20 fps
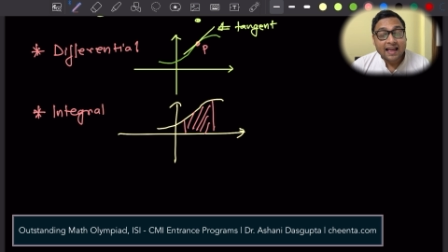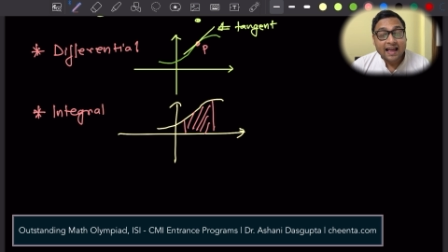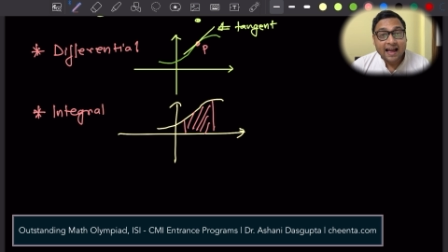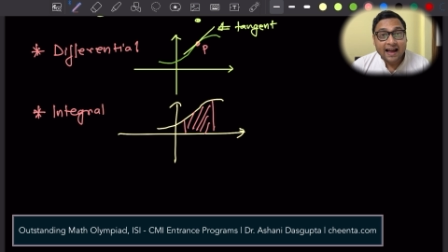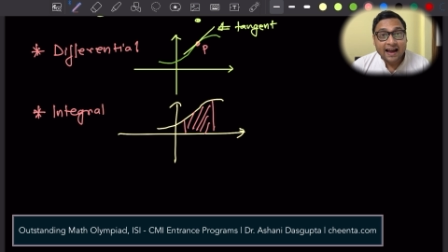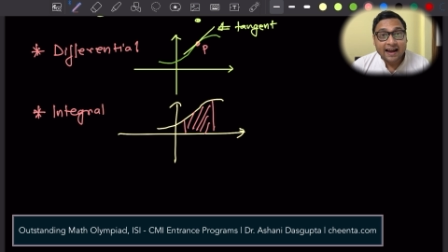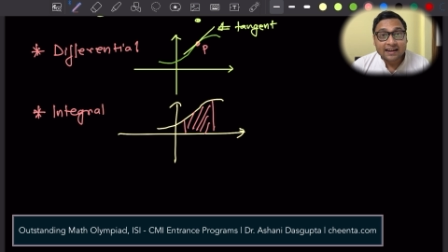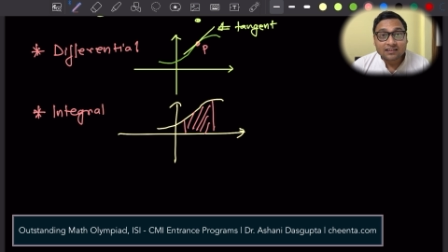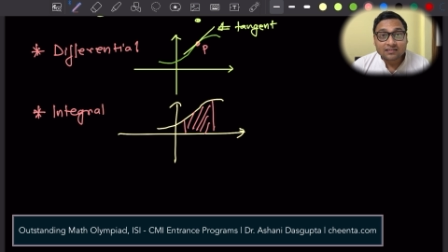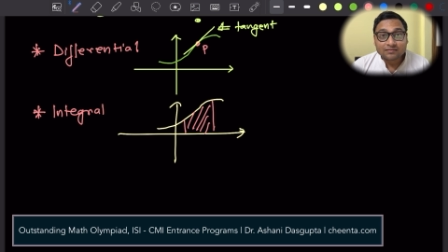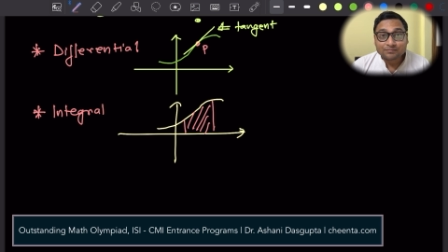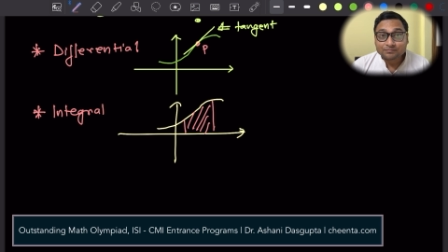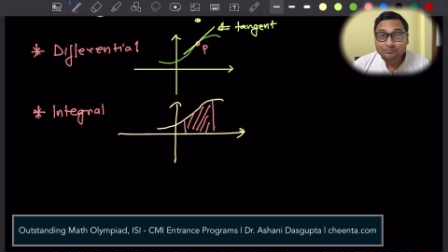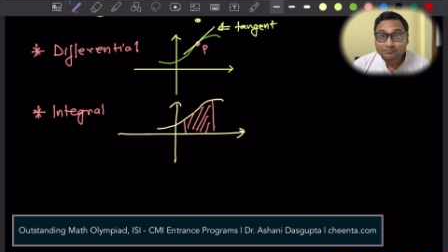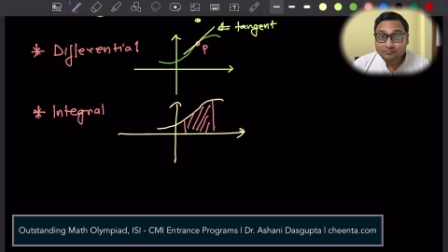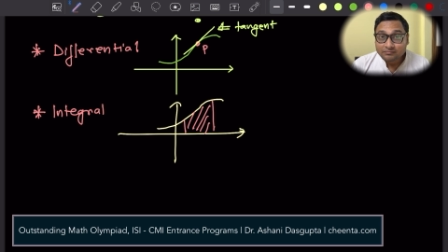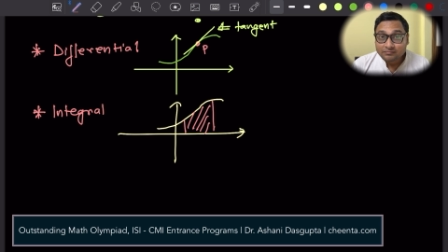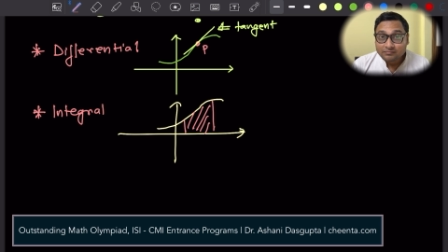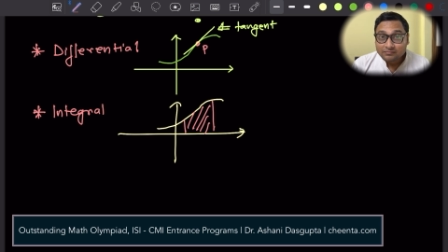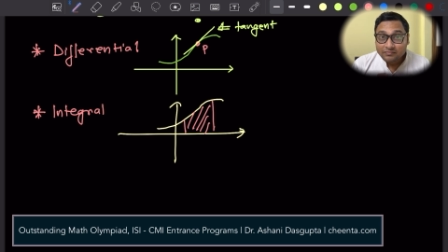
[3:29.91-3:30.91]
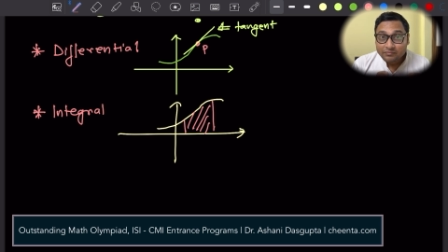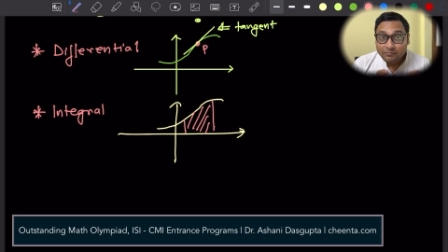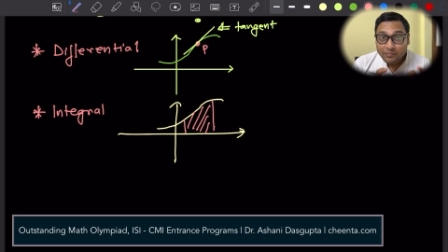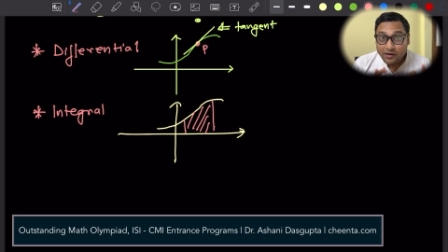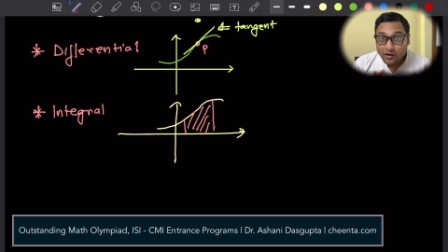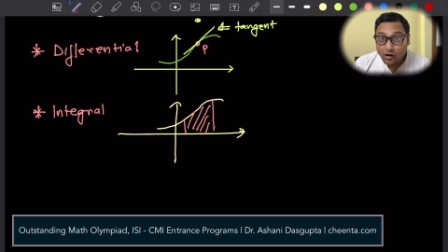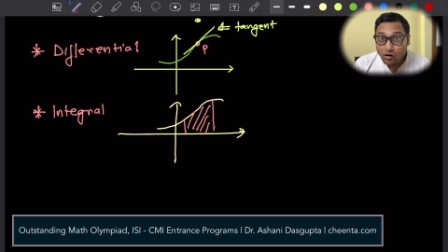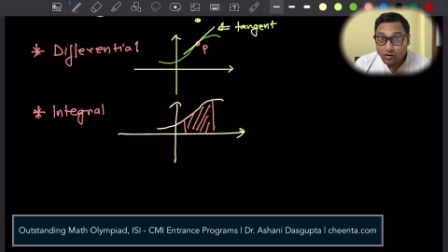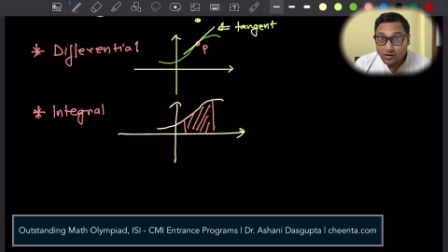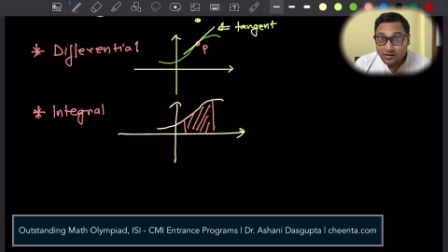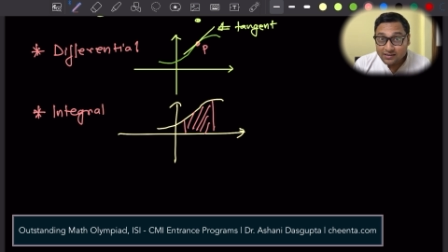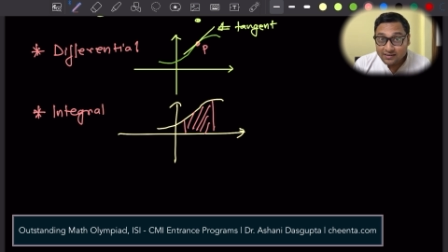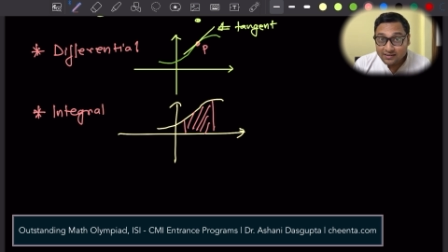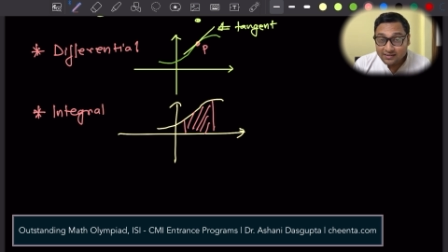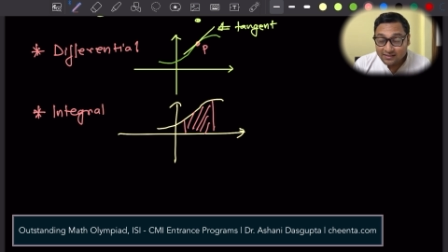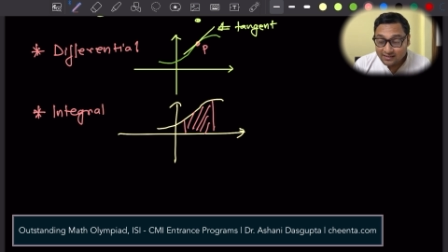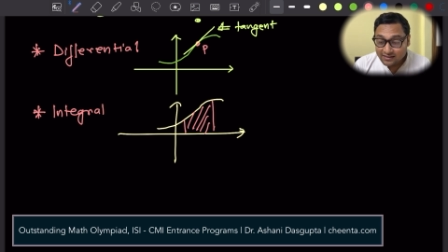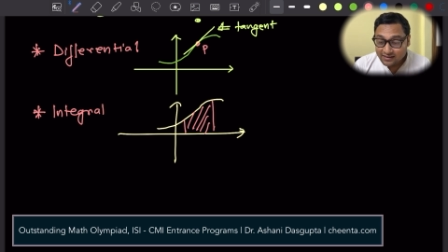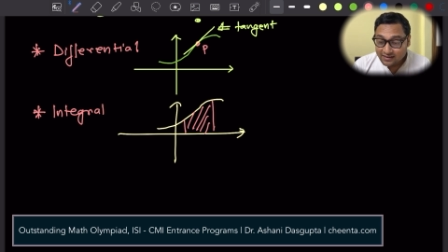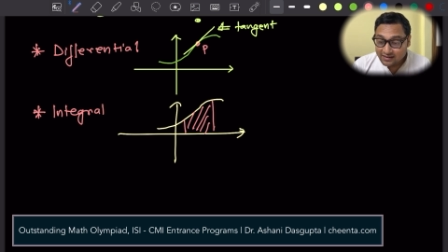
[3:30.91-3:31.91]
And behold,
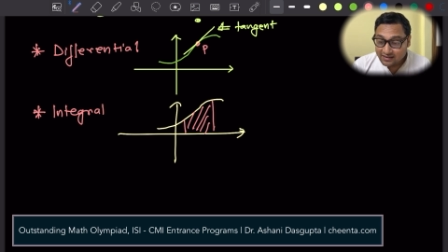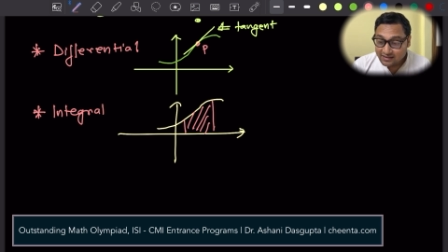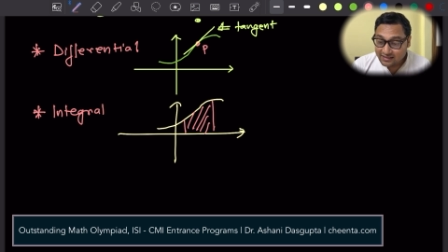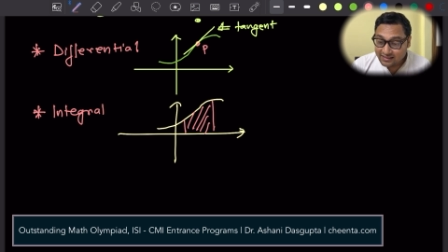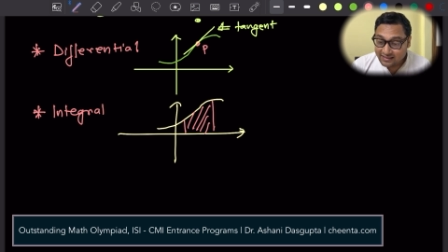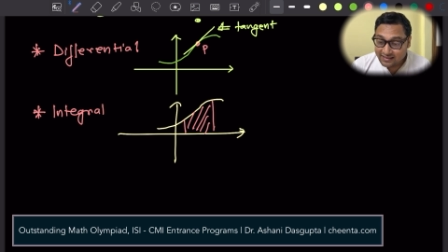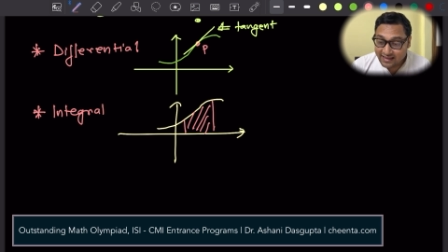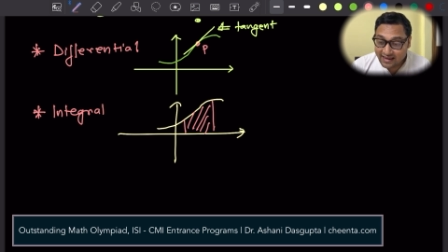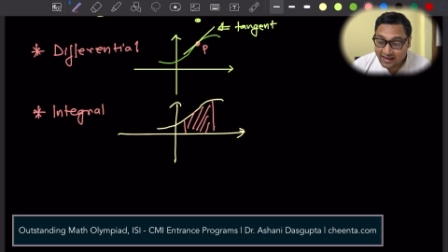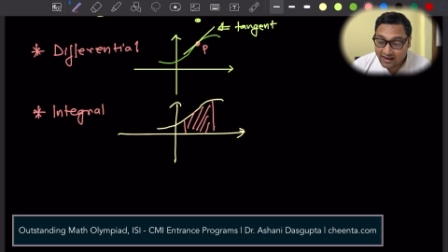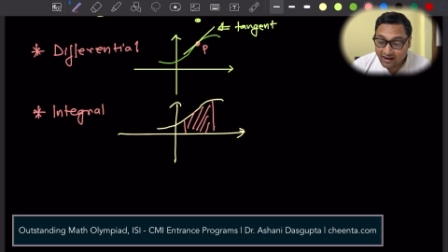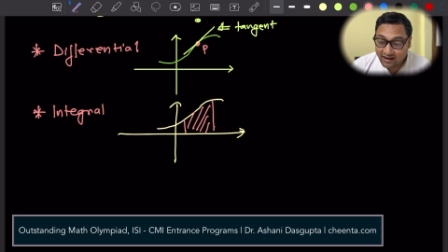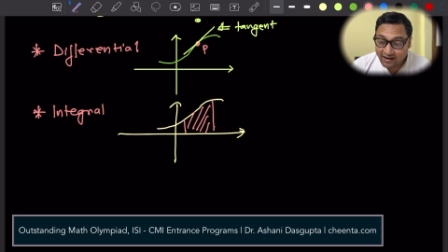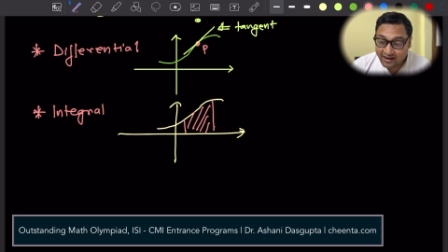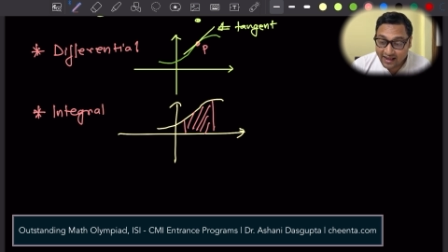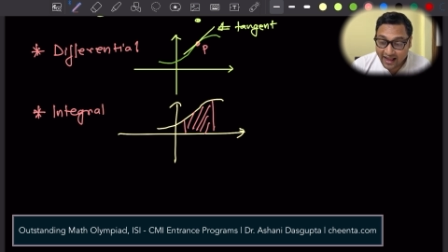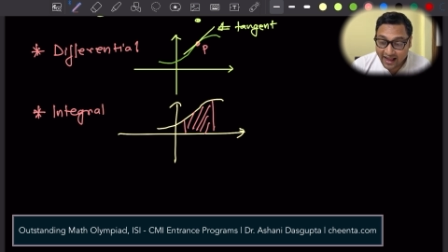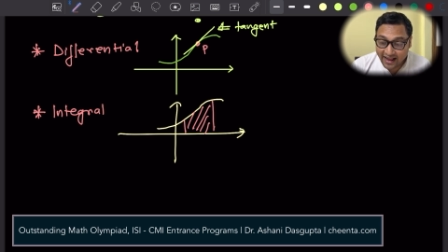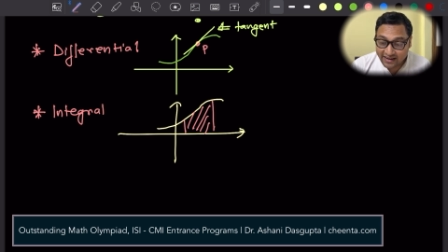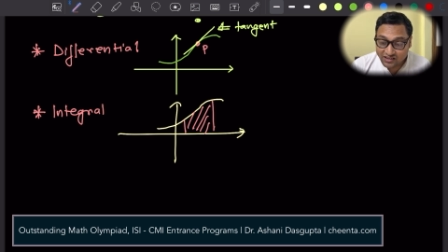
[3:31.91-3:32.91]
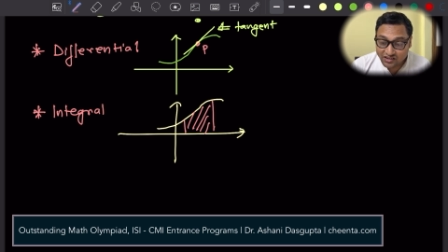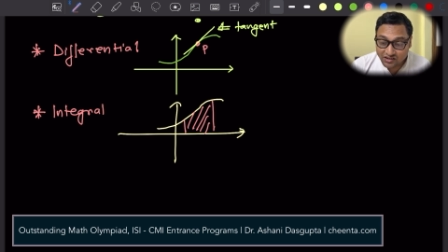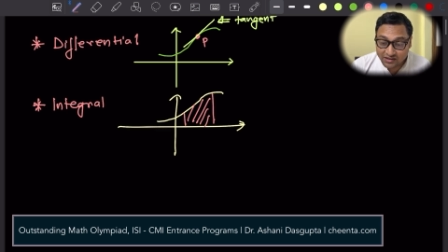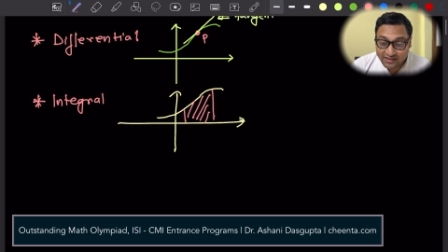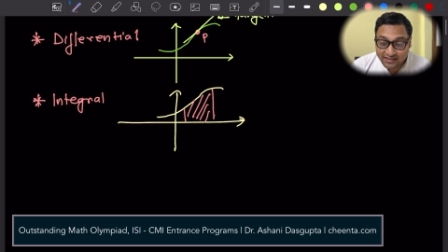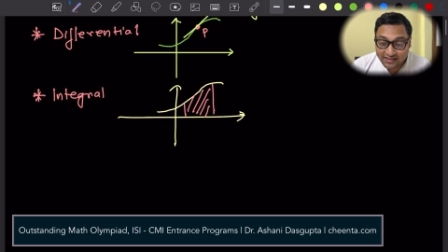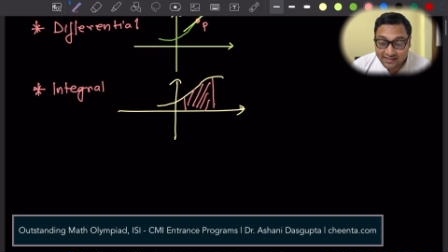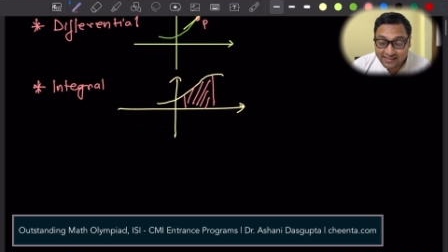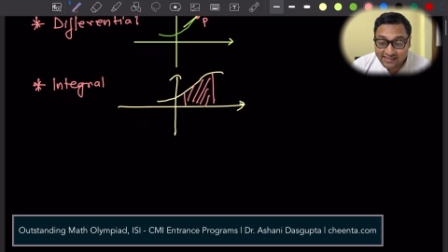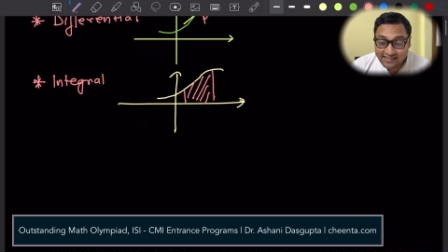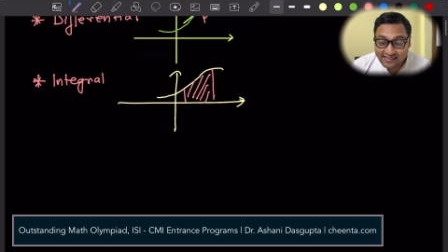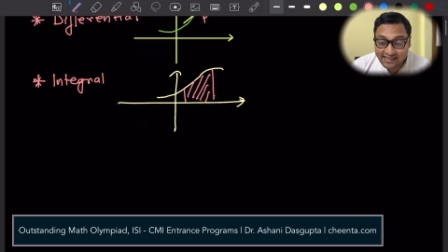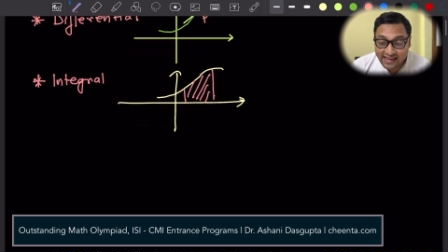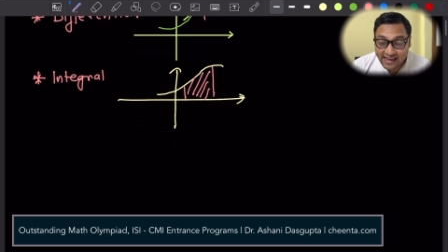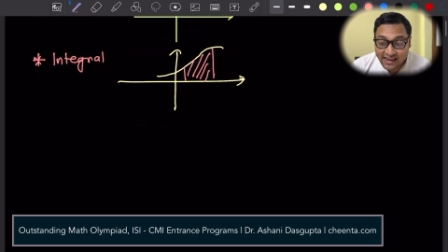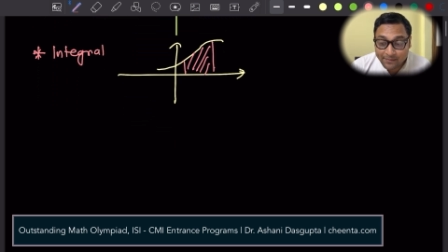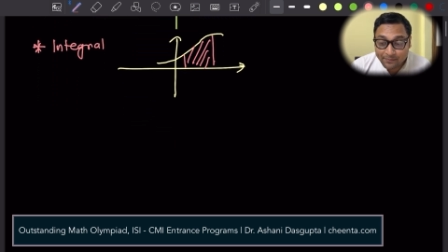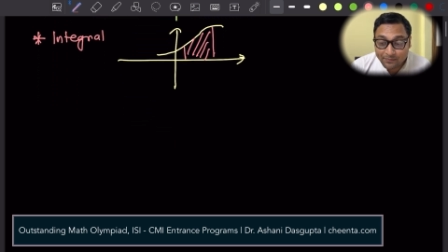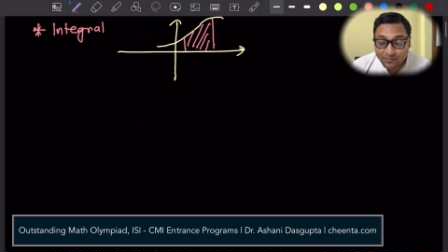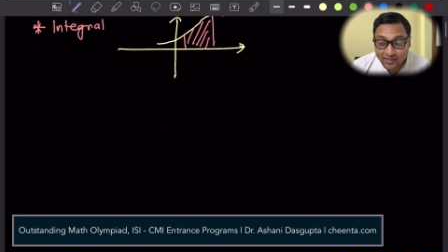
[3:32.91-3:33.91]
they are actually the
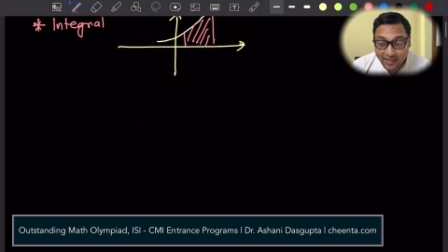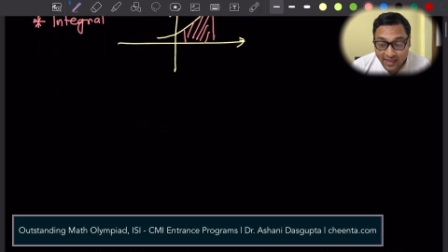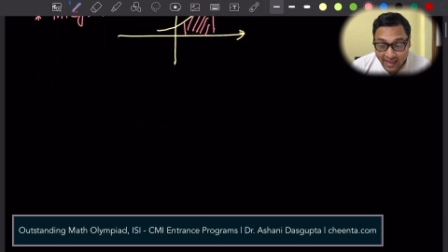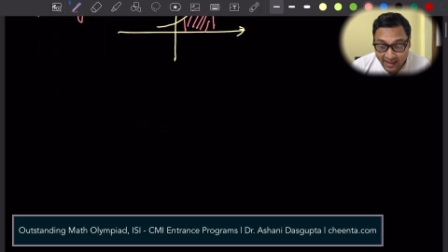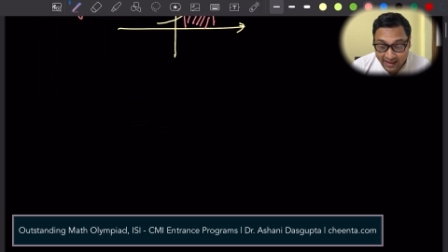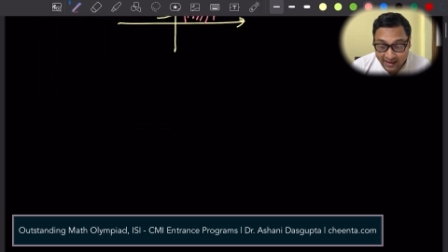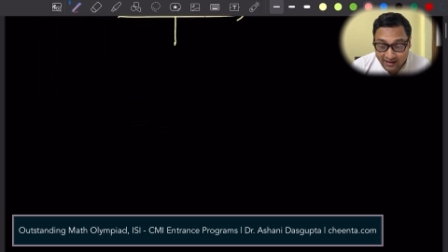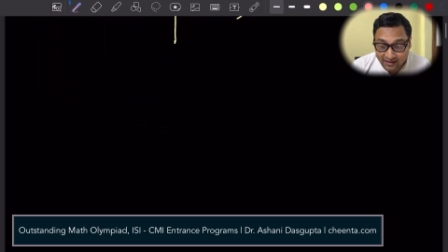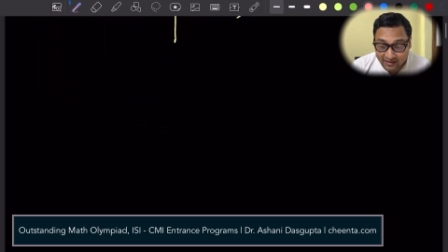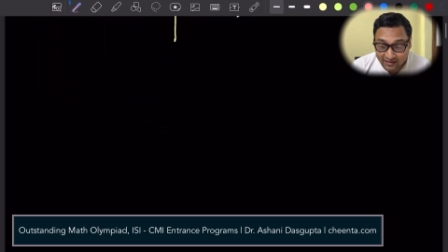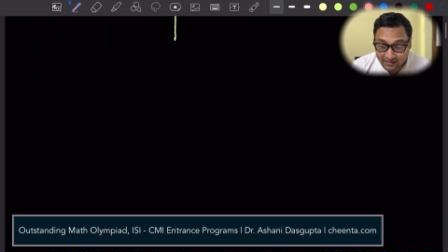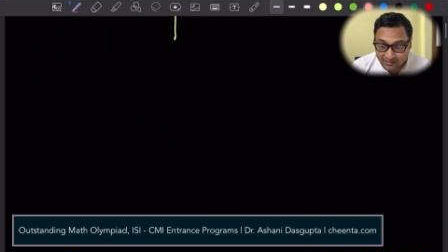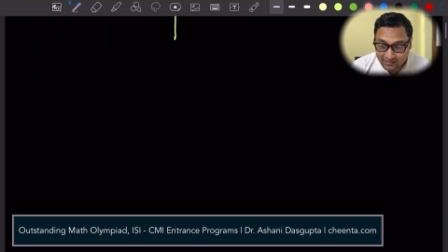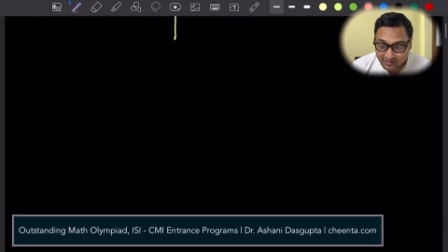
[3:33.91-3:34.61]
same thing.